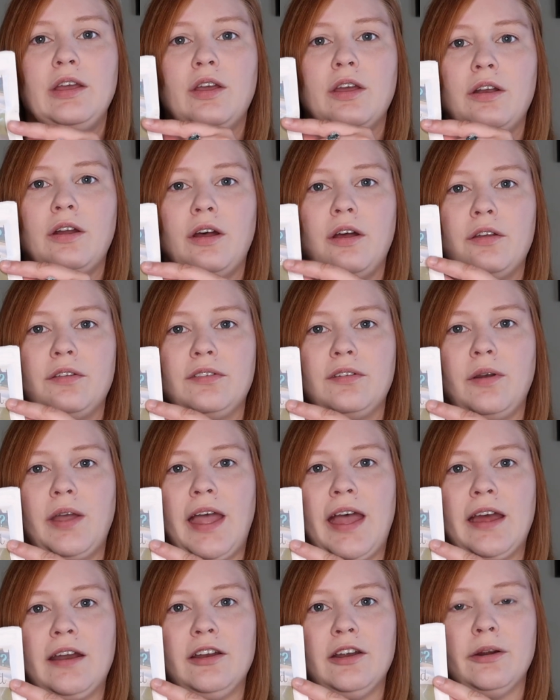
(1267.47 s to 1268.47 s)
can also
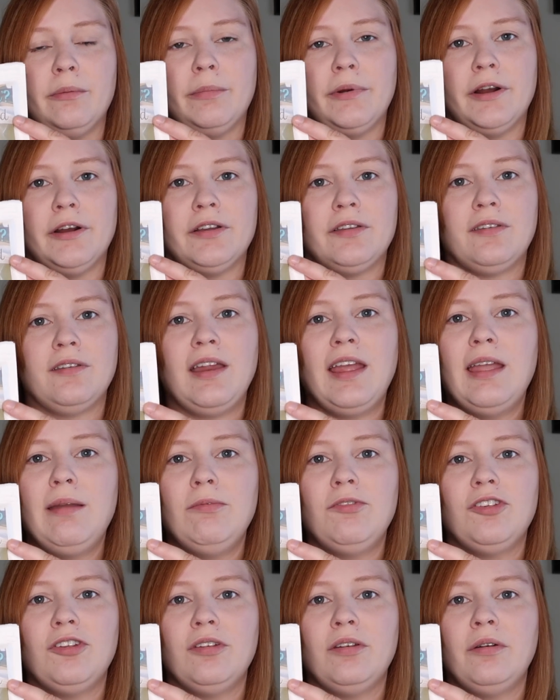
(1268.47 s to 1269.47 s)
add your bird's
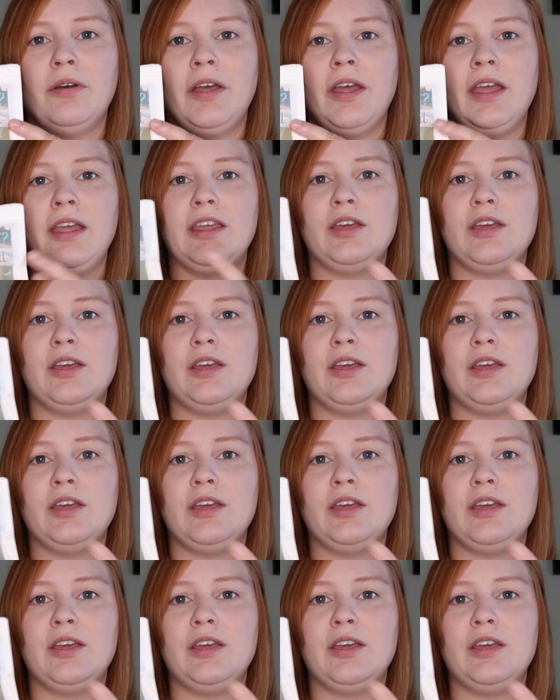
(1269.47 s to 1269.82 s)
name to it.